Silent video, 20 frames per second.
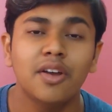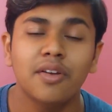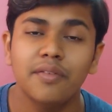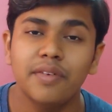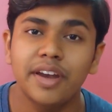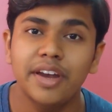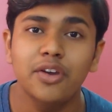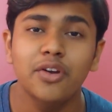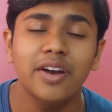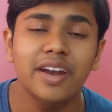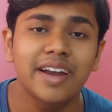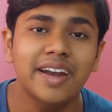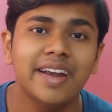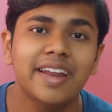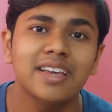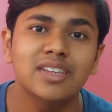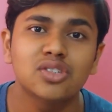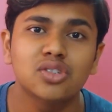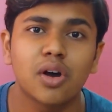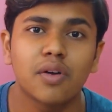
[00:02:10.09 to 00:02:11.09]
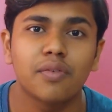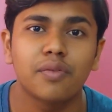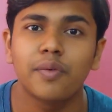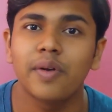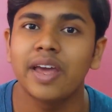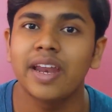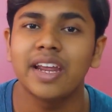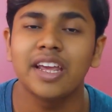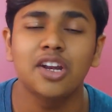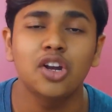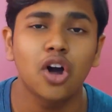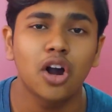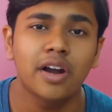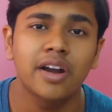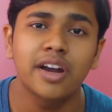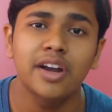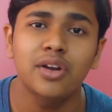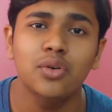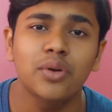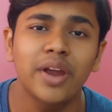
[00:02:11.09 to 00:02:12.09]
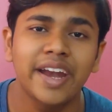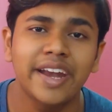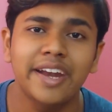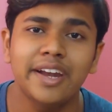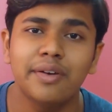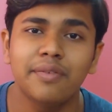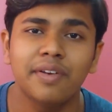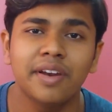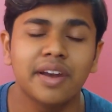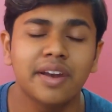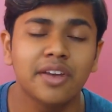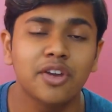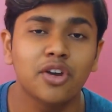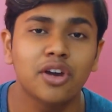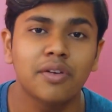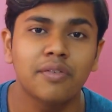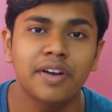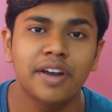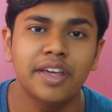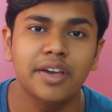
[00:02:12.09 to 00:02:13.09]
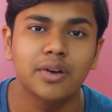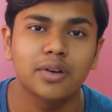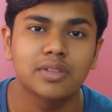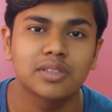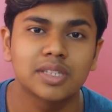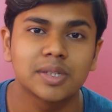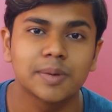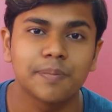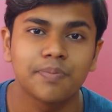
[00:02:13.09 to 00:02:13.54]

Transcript: video editing software, in order to edit your videos.